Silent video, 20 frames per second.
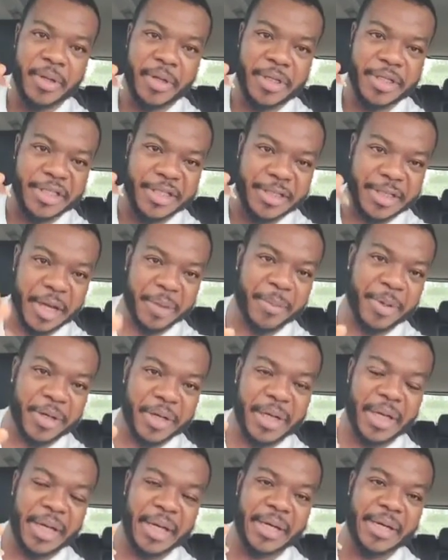sermon
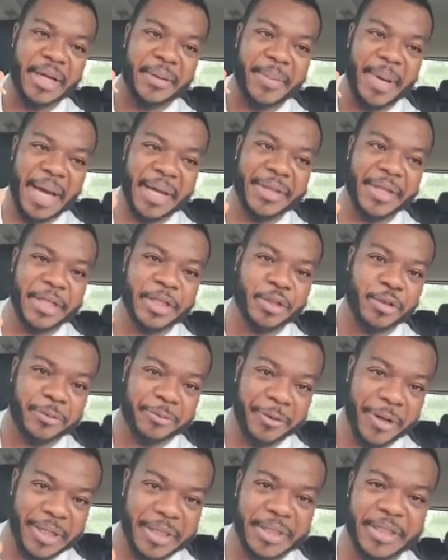and others to
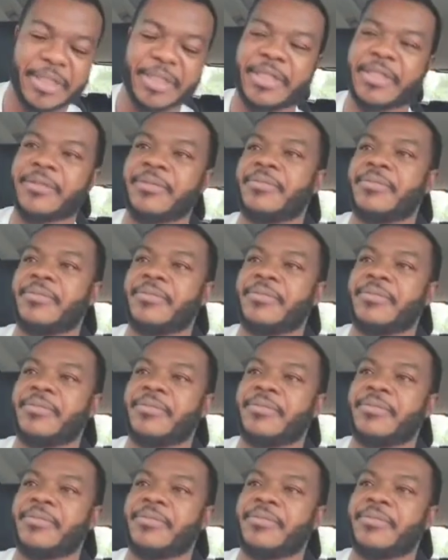friends,